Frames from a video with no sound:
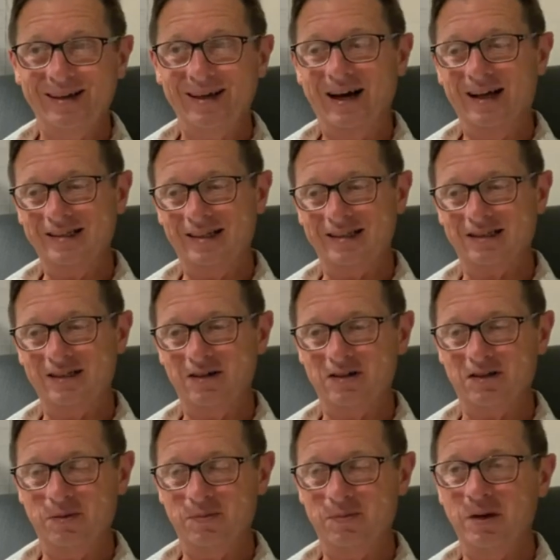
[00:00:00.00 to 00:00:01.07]
unless there's
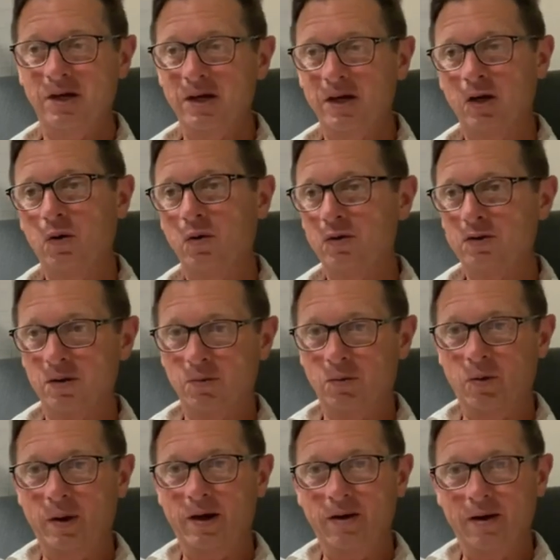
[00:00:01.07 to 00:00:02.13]
some some
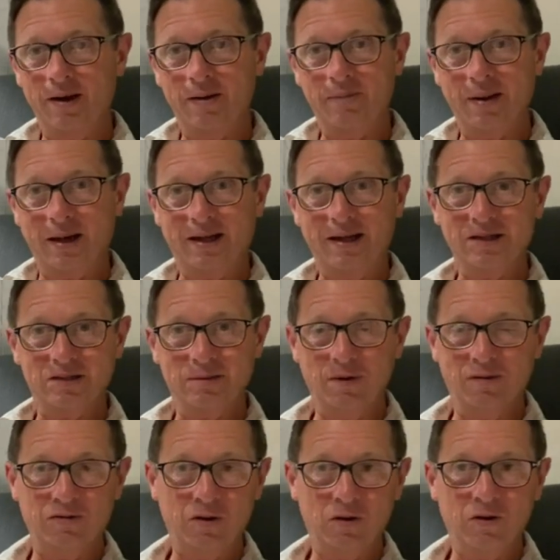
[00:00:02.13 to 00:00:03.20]
greater mechanism of
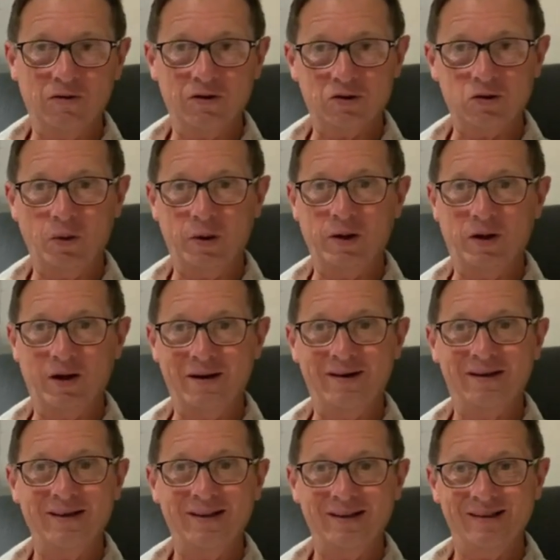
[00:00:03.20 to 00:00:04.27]
the universe going on
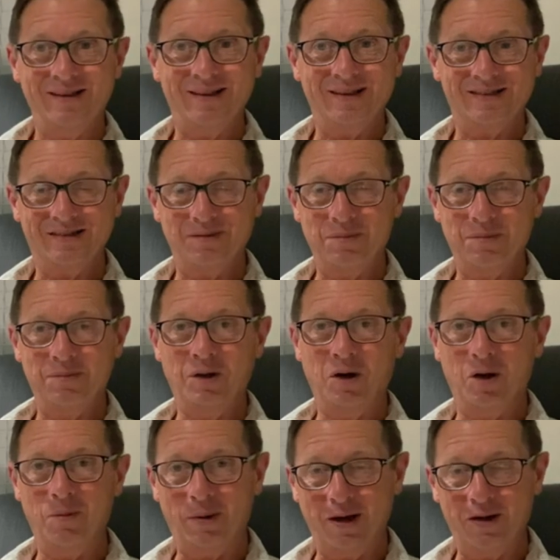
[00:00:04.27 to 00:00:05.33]
that's
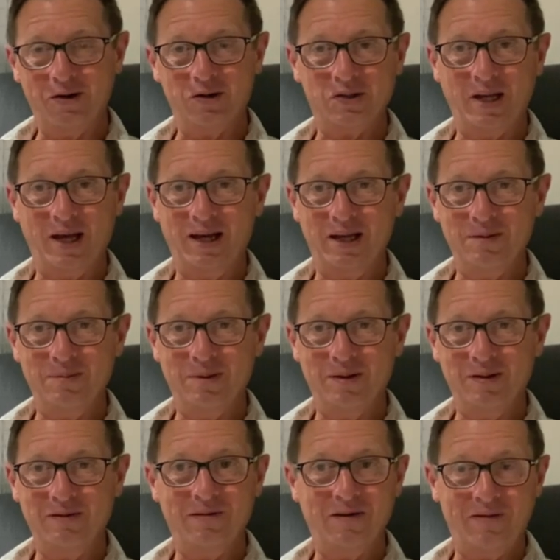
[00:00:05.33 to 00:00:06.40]
beyond my understanding. But
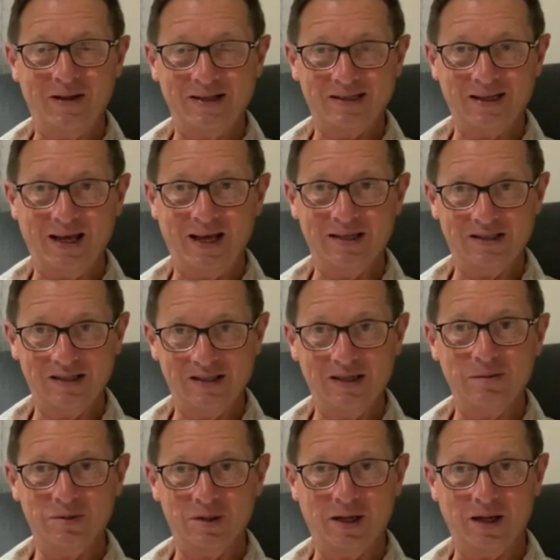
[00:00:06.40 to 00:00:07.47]
even if that's the case, it
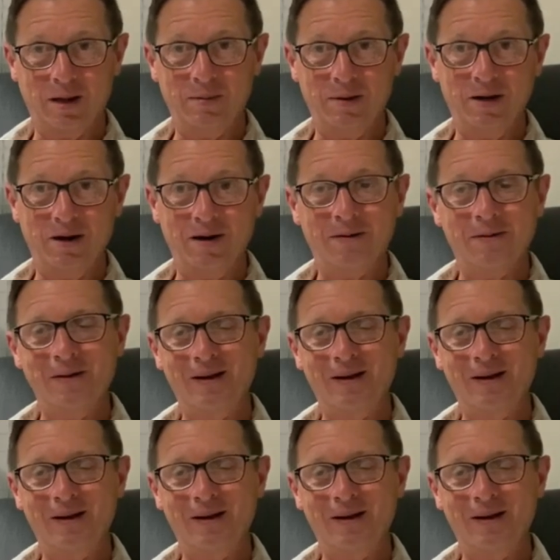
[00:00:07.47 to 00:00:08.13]
seems like I'm here.